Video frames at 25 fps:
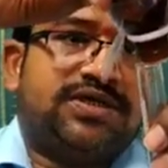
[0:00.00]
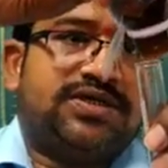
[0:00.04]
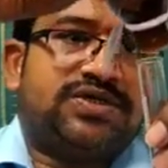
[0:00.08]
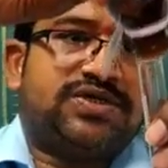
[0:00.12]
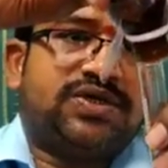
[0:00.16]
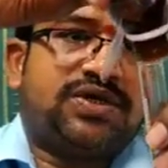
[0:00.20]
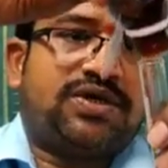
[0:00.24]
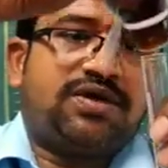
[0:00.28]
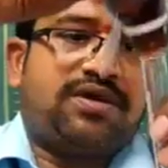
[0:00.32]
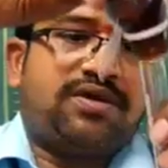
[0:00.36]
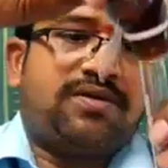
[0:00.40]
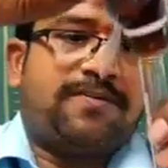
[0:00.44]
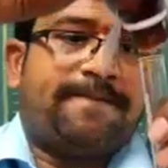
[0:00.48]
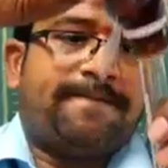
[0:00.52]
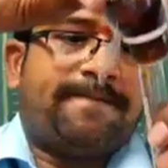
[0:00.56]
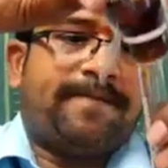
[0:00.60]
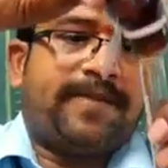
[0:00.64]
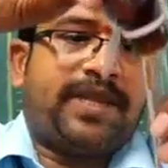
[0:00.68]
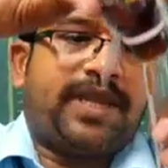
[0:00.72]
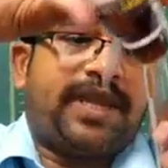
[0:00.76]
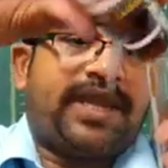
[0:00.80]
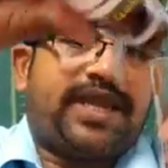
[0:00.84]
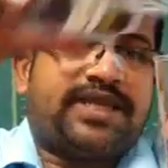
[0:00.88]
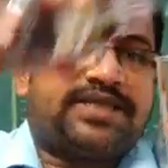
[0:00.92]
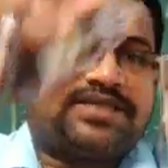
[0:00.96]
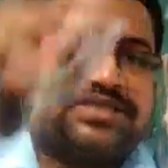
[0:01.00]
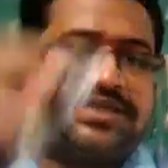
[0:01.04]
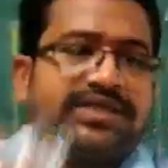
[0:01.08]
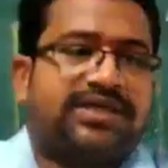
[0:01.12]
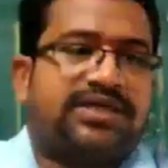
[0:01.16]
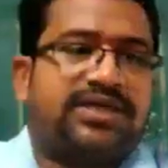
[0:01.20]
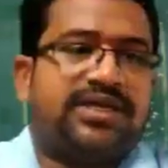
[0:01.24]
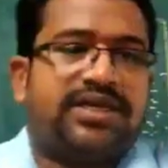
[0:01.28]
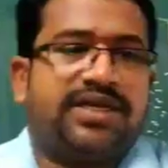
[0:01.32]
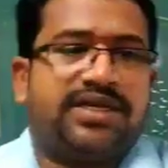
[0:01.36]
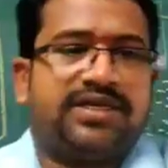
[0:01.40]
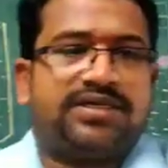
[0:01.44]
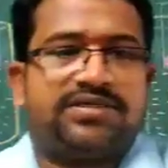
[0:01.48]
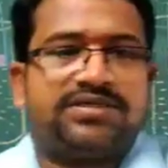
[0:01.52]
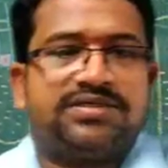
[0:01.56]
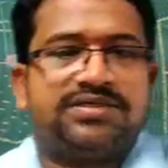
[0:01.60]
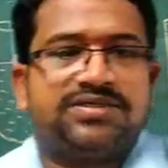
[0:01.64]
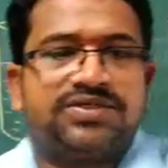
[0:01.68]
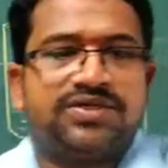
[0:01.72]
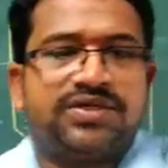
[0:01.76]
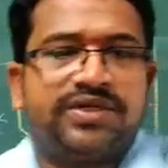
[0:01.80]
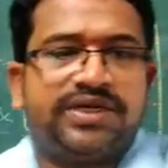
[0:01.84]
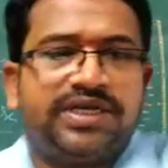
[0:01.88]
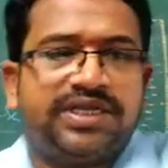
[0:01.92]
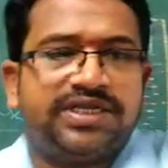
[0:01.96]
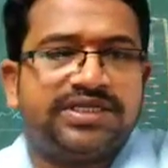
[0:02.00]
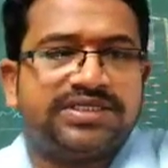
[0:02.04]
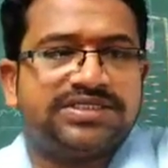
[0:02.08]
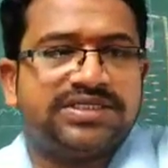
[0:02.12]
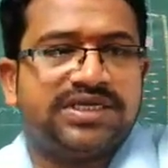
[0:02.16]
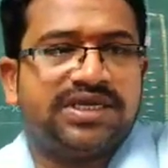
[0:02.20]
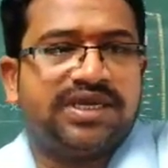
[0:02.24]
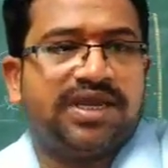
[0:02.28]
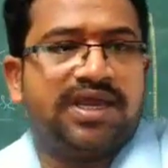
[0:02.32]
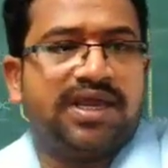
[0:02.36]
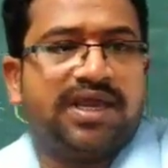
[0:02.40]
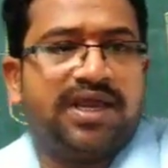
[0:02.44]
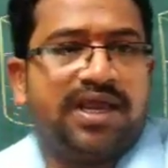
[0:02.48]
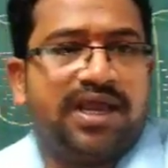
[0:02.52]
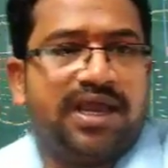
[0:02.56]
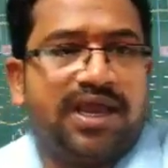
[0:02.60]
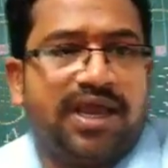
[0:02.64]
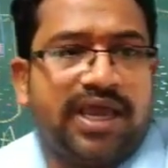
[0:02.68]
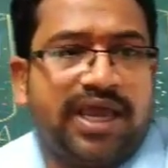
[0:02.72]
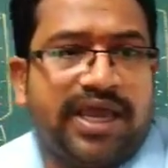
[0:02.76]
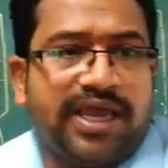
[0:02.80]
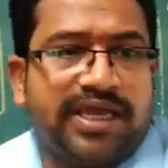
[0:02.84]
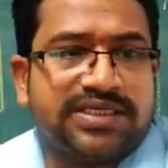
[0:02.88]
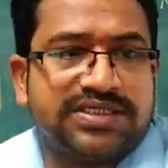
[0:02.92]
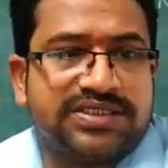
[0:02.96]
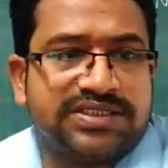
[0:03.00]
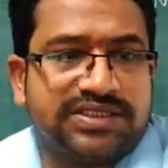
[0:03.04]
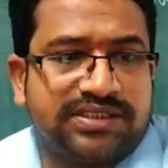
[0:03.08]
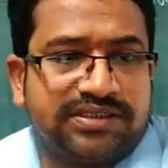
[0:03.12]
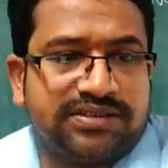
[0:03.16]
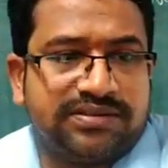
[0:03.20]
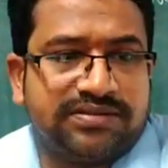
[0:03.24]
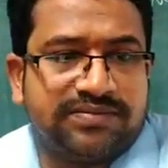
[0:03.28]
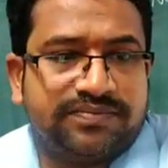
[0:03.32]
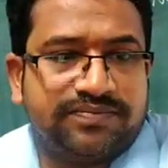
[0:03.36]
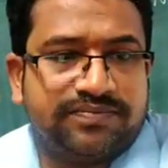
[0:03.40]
So acid, correct. So it is acid.